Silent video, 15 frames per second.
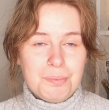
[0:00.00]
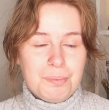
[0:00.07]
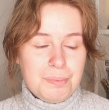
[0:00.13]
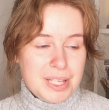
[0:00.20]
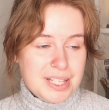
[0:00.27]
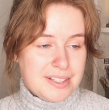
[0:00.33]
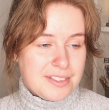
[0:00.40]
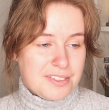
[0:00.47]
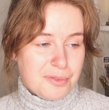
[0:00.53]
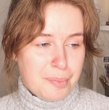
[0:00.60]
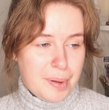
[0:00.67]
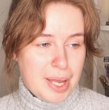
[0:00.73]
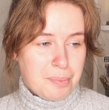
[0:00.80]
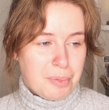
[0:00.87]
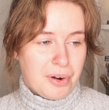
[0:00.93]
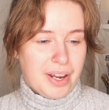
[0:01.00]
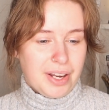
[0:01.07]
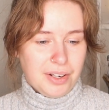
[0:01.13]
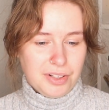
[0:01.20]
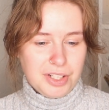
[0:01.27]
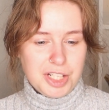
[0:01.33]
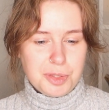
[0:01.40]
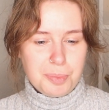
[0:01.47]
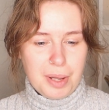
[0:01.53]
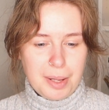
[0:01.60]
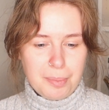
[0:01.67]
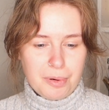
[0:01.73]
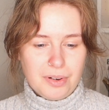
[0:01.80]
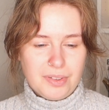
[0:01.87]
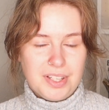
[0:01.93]
pieces of paper, and on each
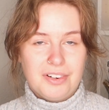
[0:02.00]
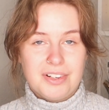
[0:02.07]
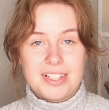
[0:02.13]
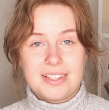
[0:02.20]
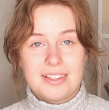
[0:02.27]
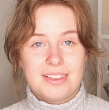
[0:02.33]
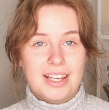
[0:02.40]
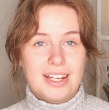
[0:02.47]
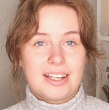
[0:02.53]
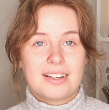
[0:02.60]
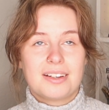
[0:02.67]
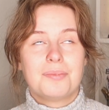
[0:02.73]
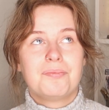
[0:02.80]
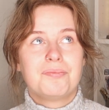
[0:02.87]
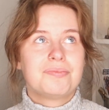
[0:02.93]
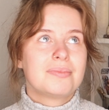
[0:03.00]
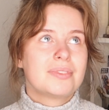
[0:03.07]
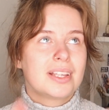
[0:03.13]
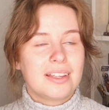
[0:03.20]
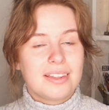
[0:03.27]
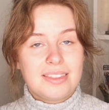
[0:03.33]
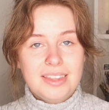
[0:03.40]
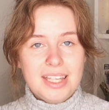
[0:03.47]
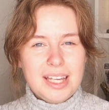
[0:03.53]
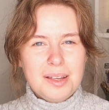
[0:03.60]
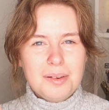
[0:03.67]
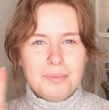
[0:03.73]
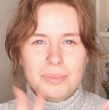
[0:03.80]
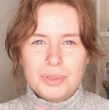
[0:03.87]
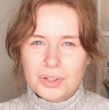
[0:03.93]
paper there is like a
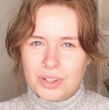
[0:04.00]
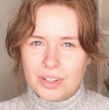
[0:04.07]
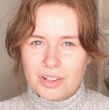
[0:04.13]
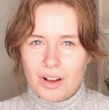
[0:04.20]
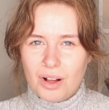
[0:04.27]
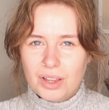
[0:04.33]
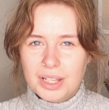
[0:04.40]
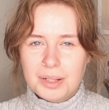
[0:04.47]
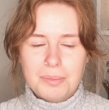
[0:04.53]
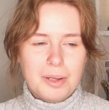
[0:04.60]
theme, you could call it.